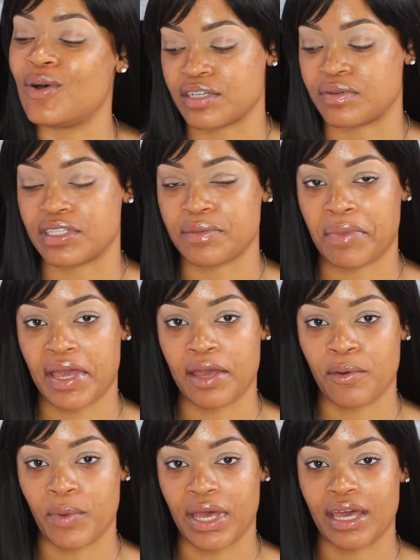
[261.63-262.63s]
So it's a
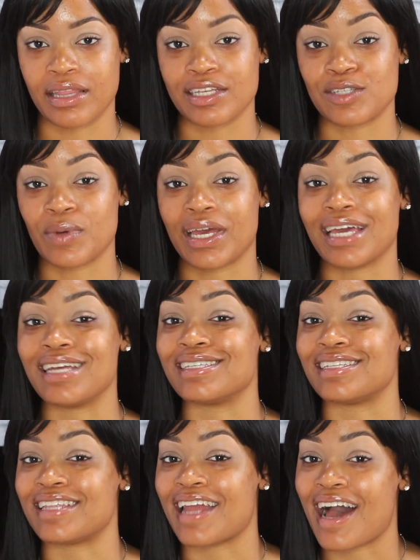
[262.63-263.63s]
bang wig. This wing
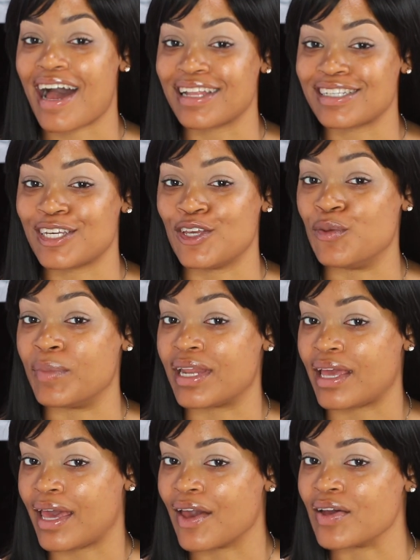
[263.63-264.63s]
is not human
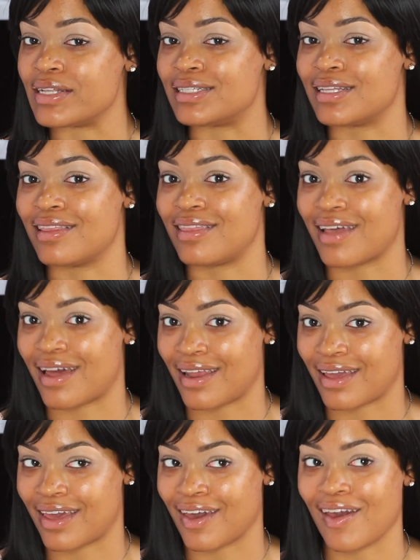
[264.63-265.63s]
hair, it's
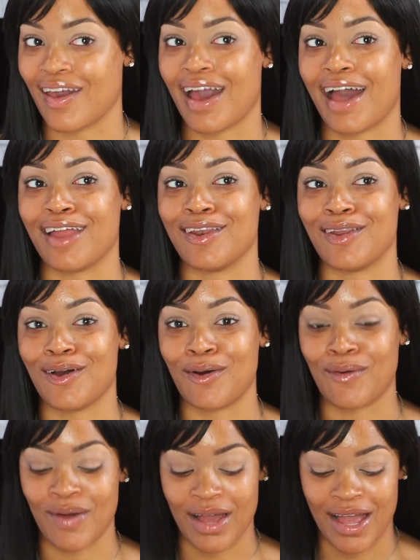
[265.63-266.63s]
synthetic hair. I
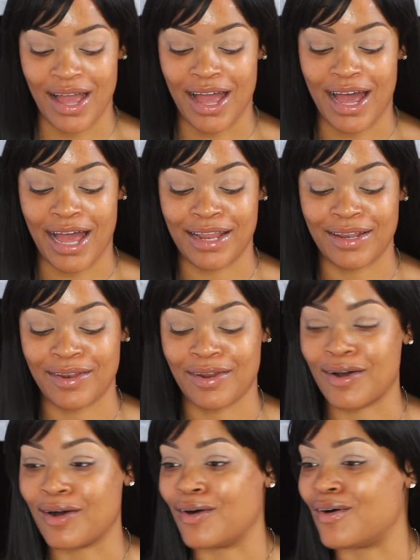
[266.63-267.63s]
know. I
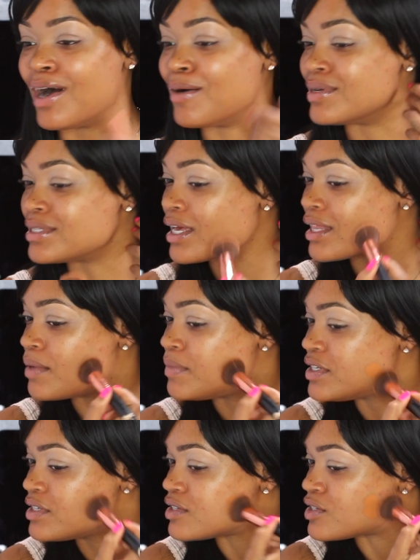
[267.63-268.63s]
was like, let
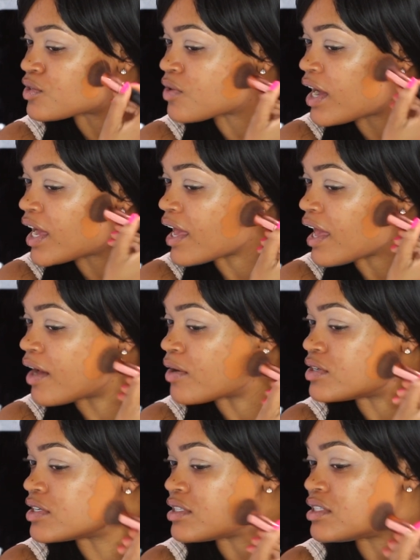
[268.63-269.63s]
me just try it
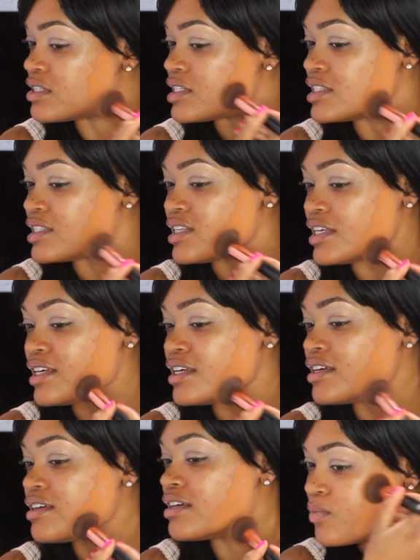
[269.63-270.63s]
out just to
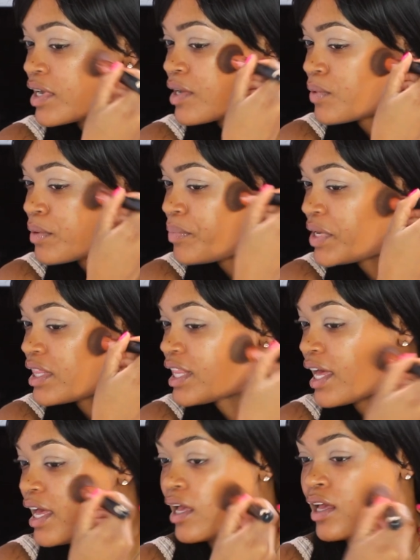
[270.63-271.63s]
see what it would be
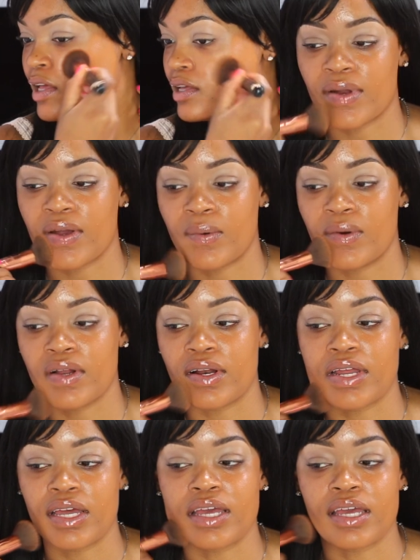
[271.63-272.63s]
like. When I
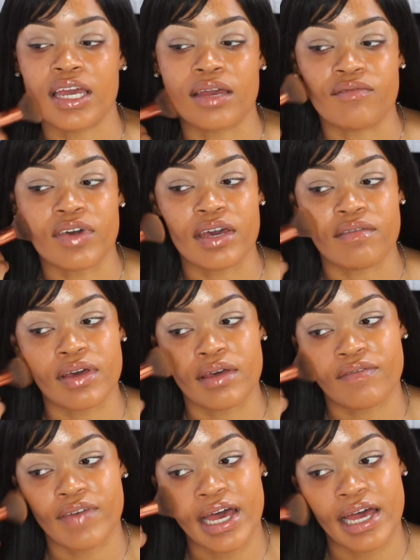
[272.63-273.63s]
ordered it, it came very,
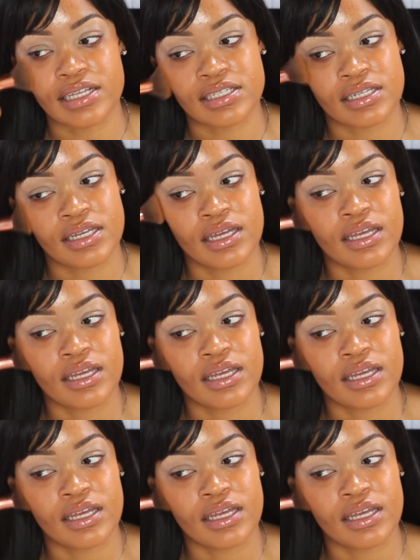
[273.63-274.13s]
very fast.